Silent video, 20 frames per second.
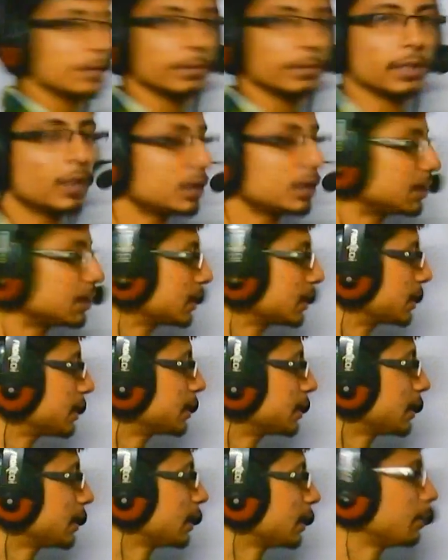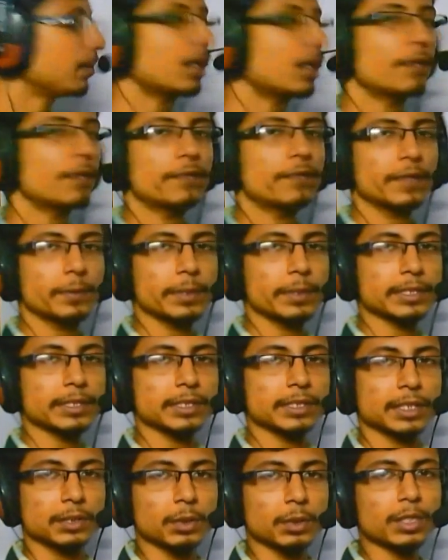because this is the number of
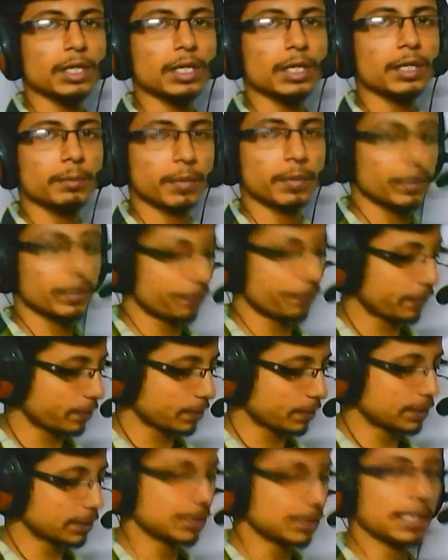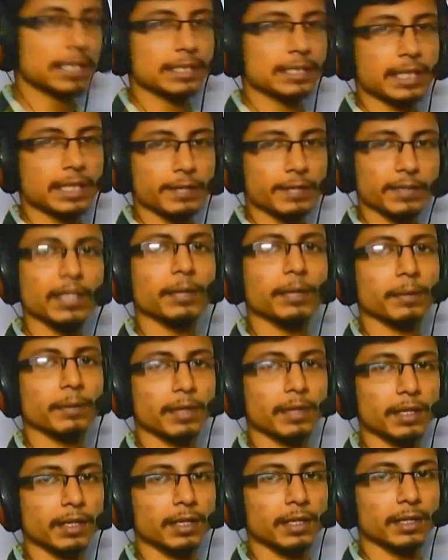frequency the total number of frequency that is
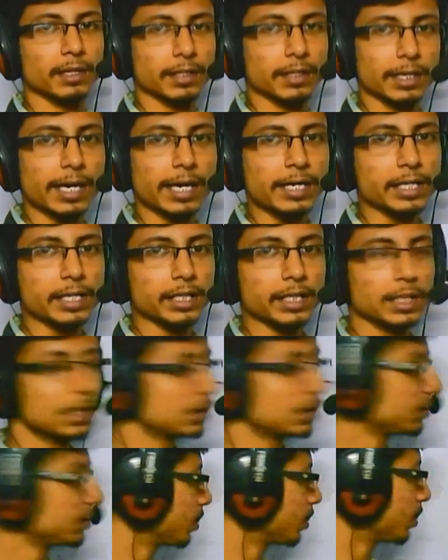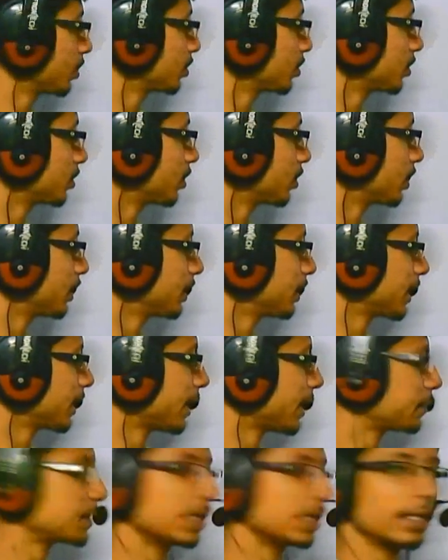available right so you also call it
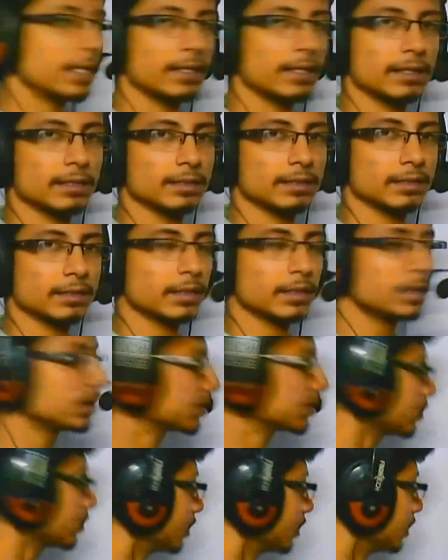caps n so